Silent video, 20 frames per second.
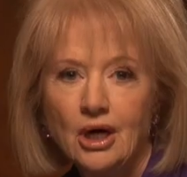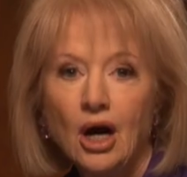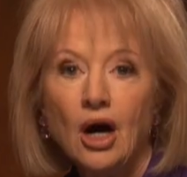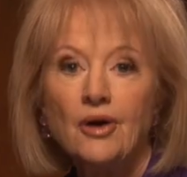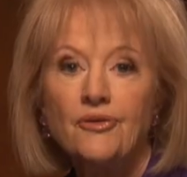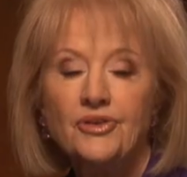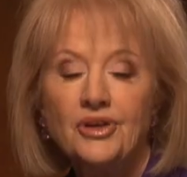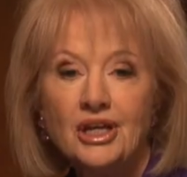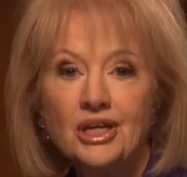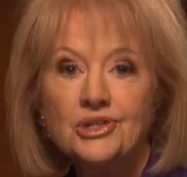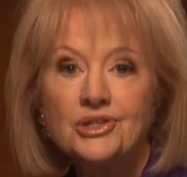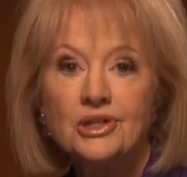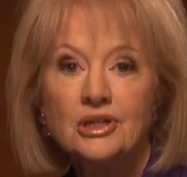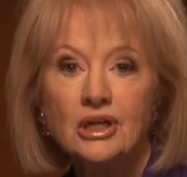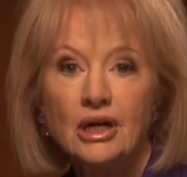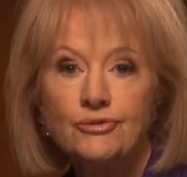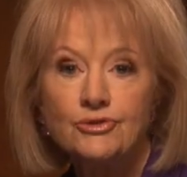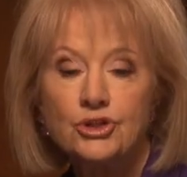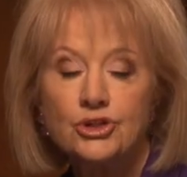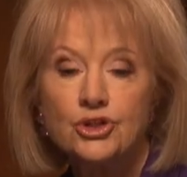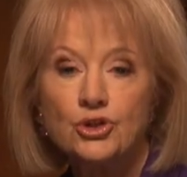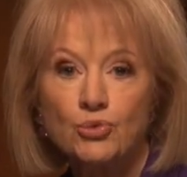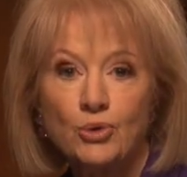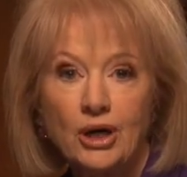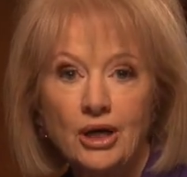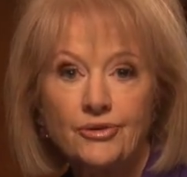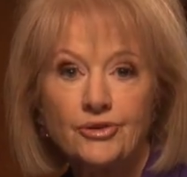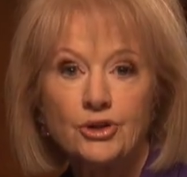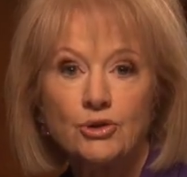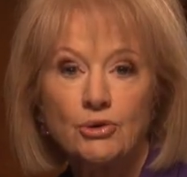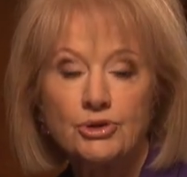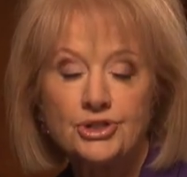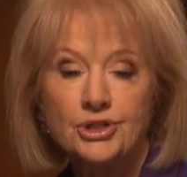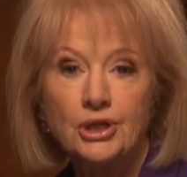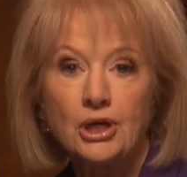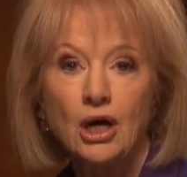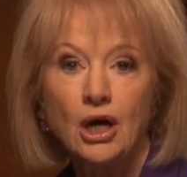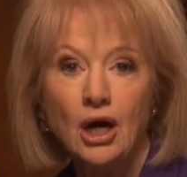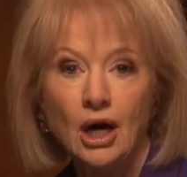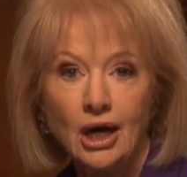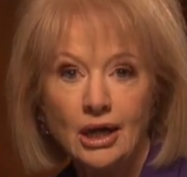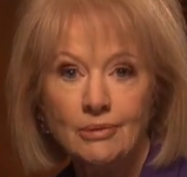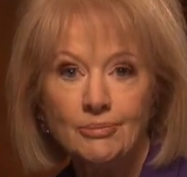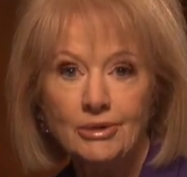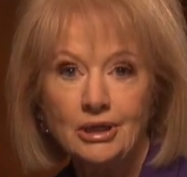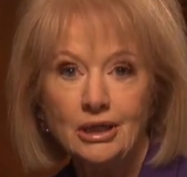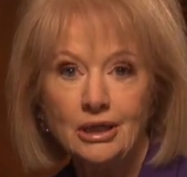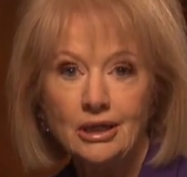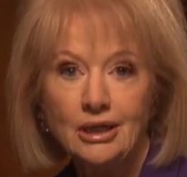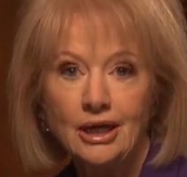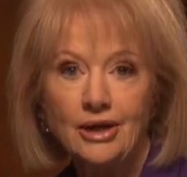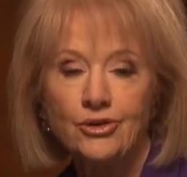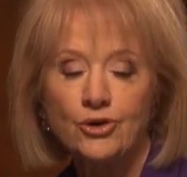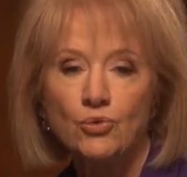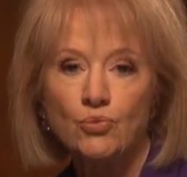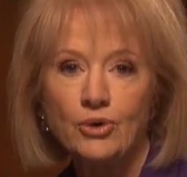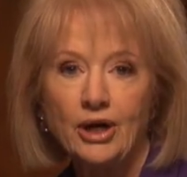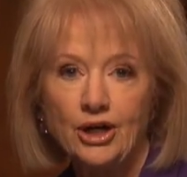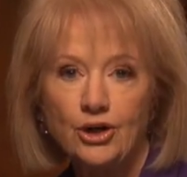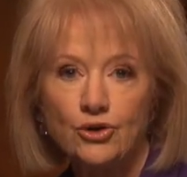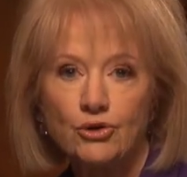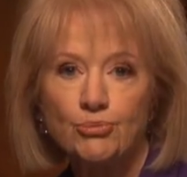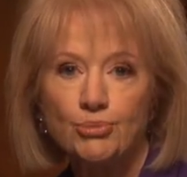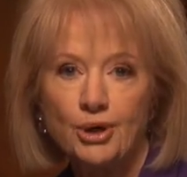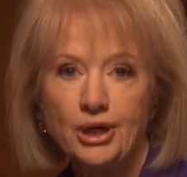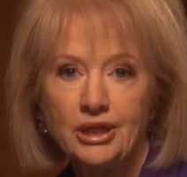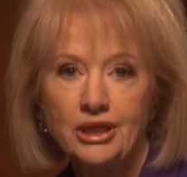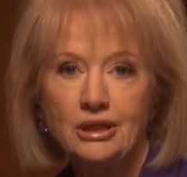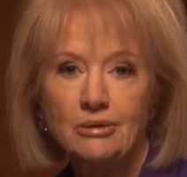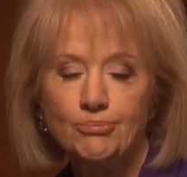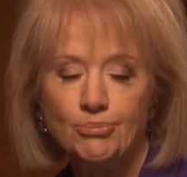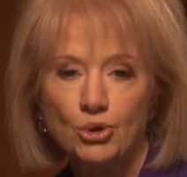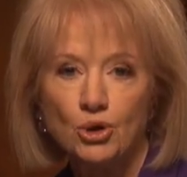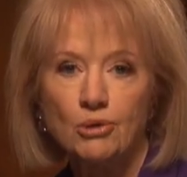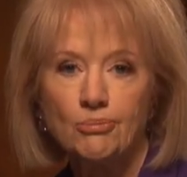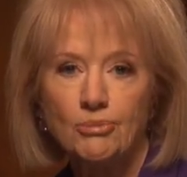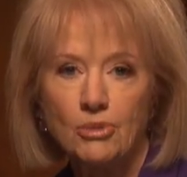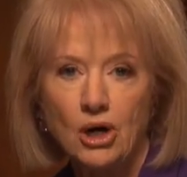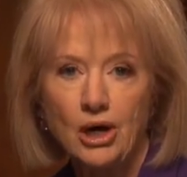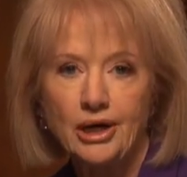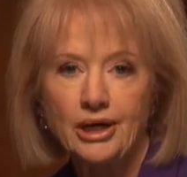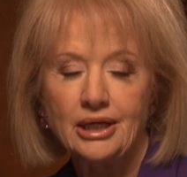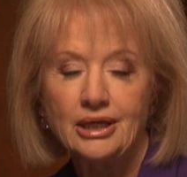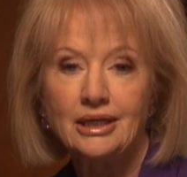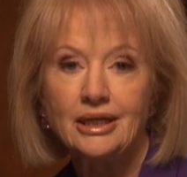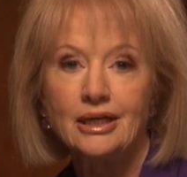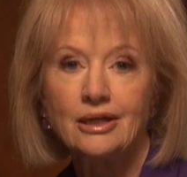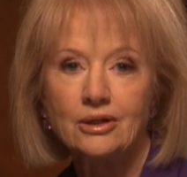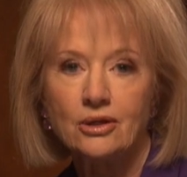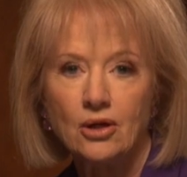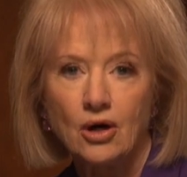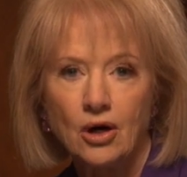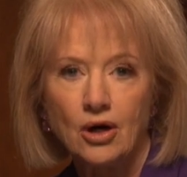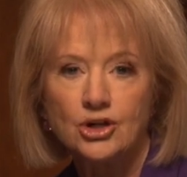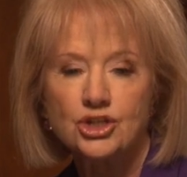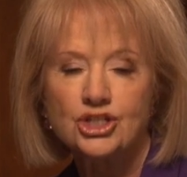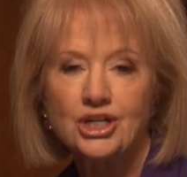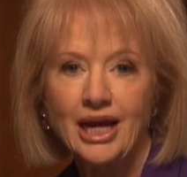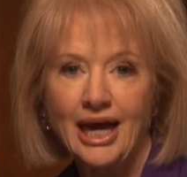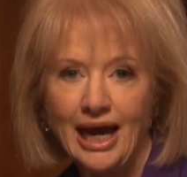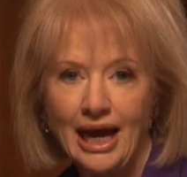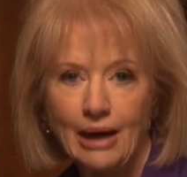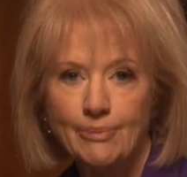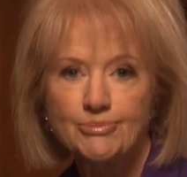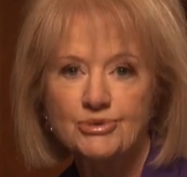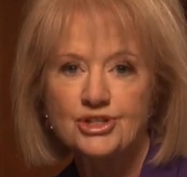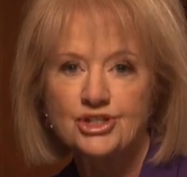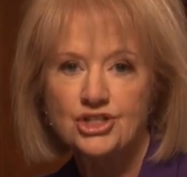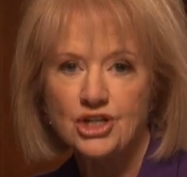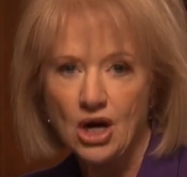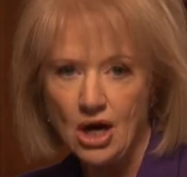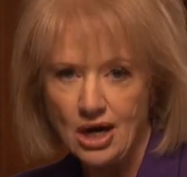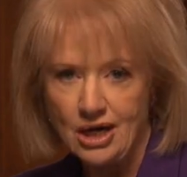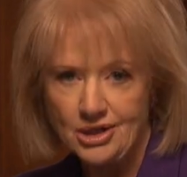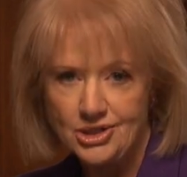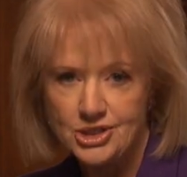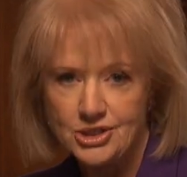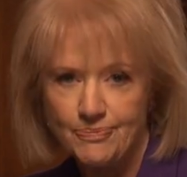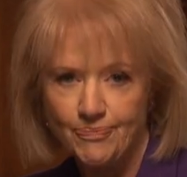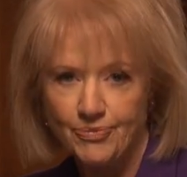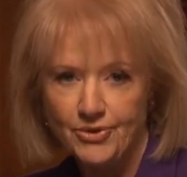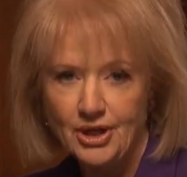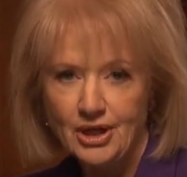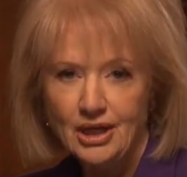Are these enough to derail the U.S. economy and the record breaking bull market in large cap stocks?